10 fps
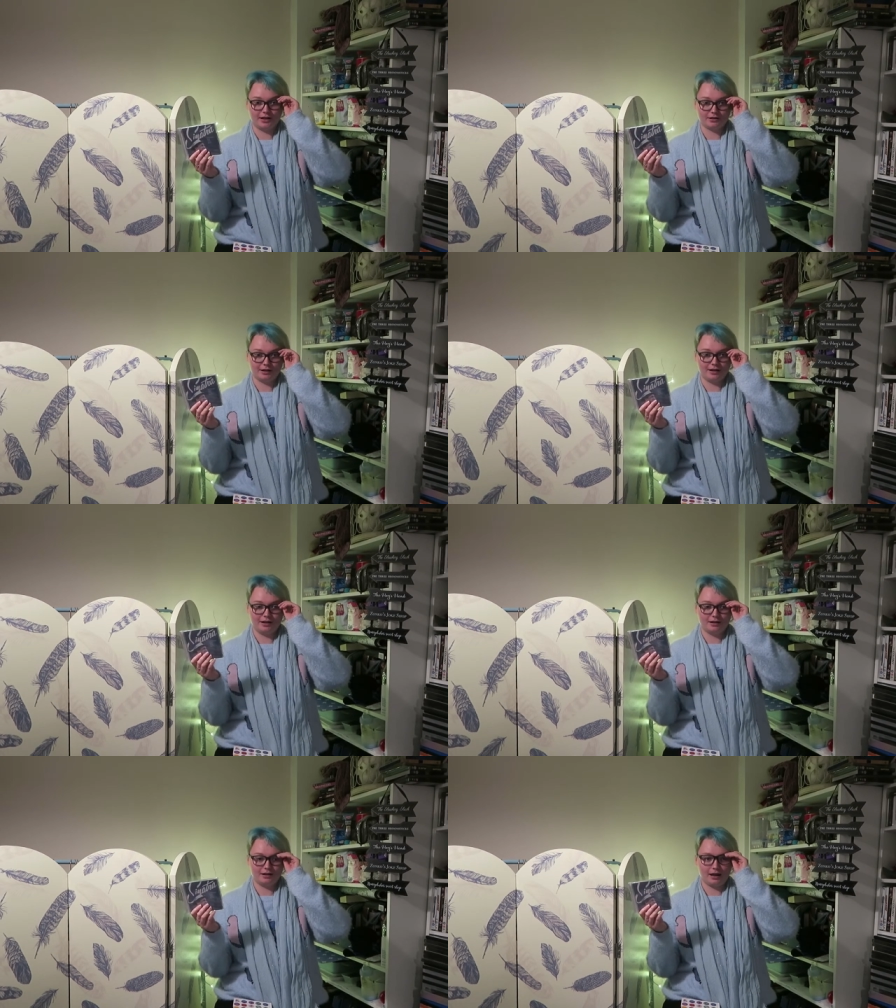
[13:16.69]
and
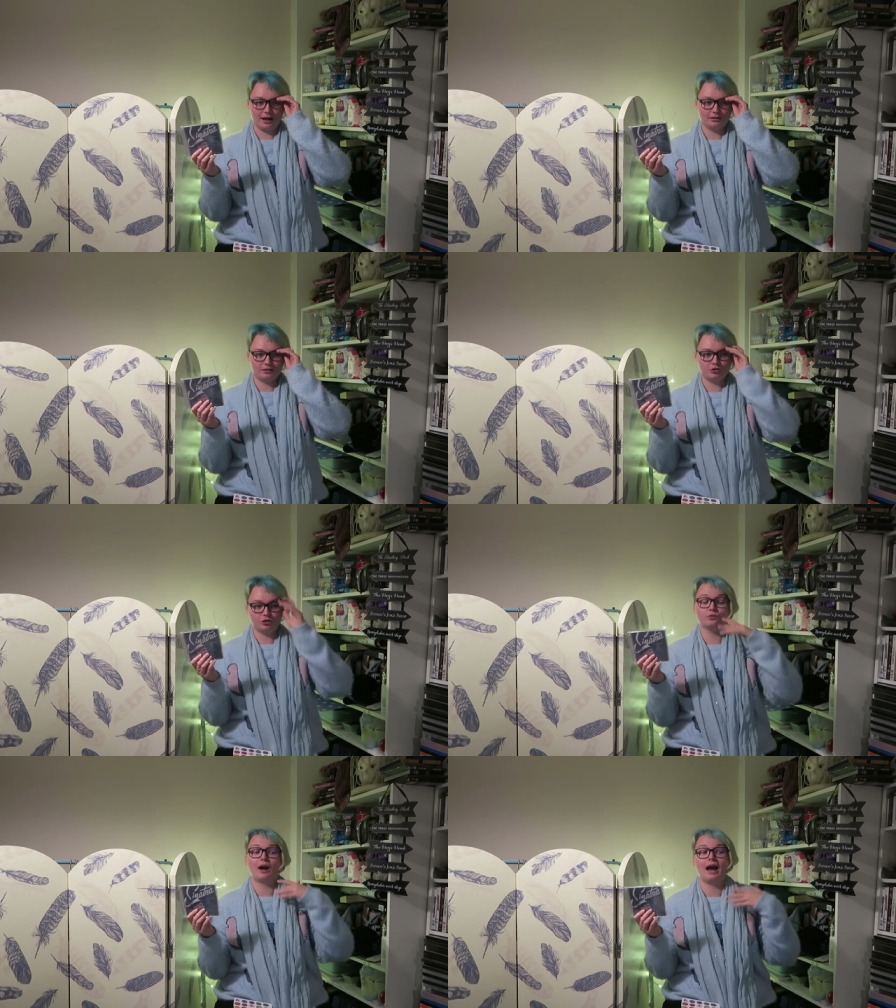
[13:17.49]
I
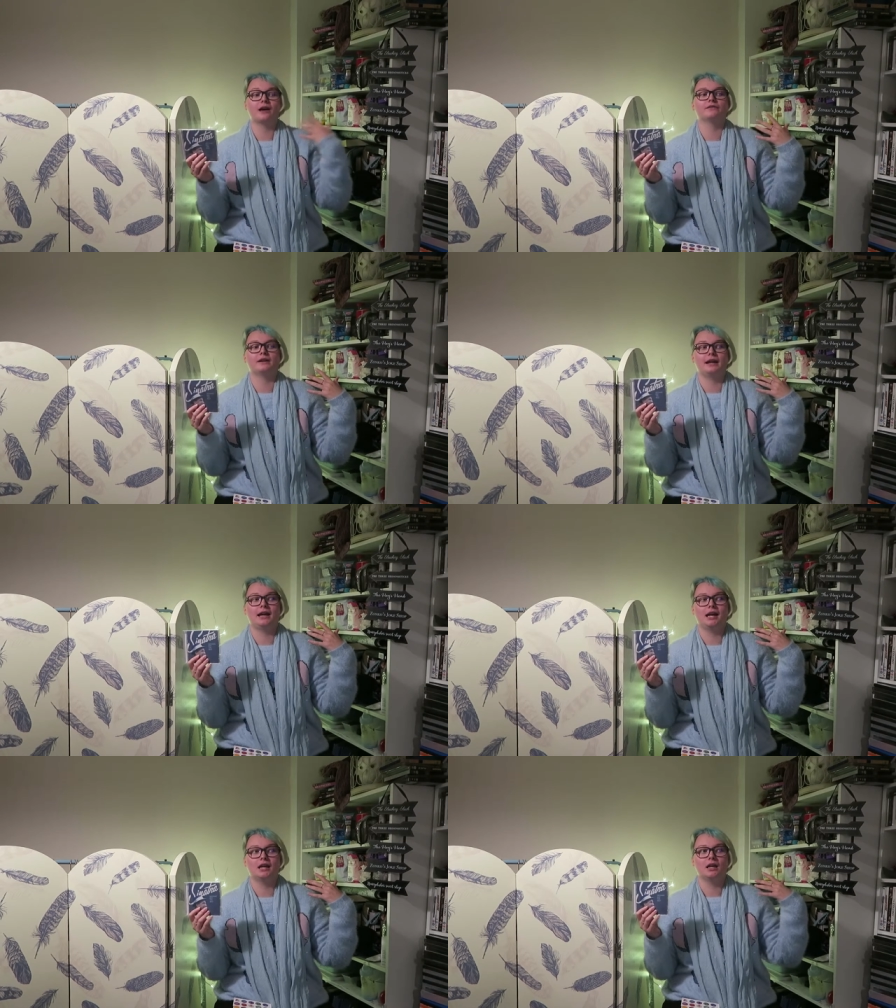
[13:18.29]
do have
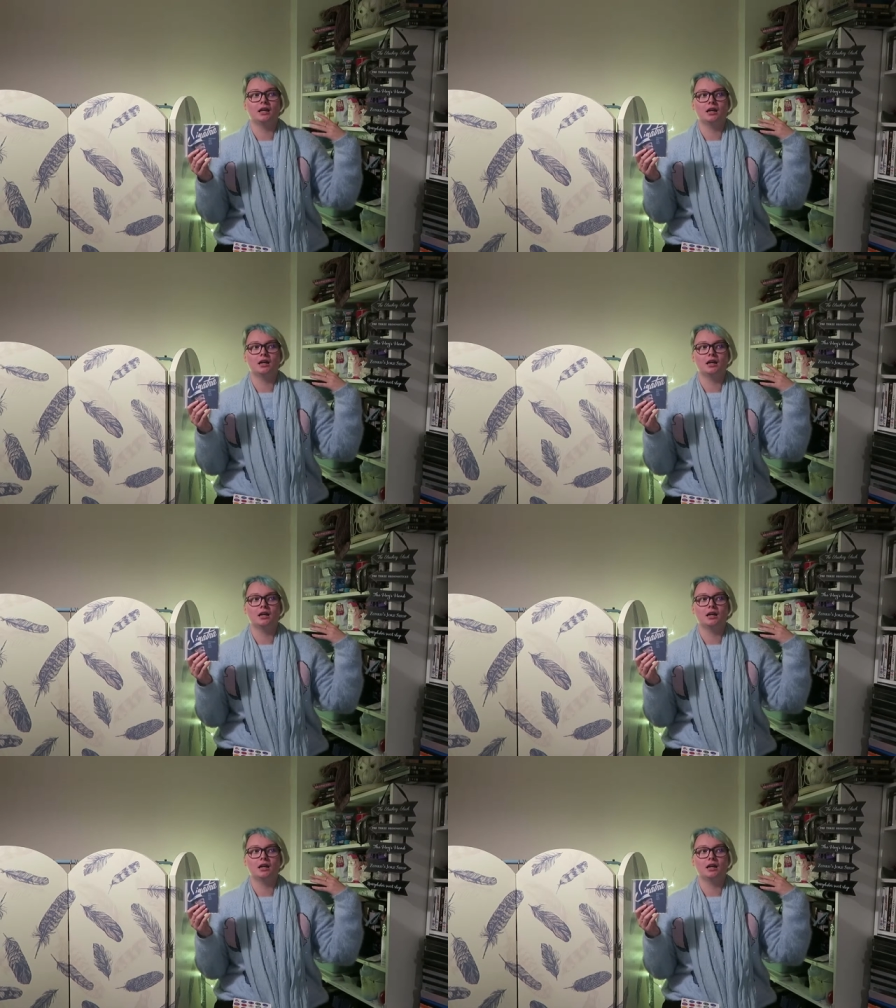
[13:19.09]
a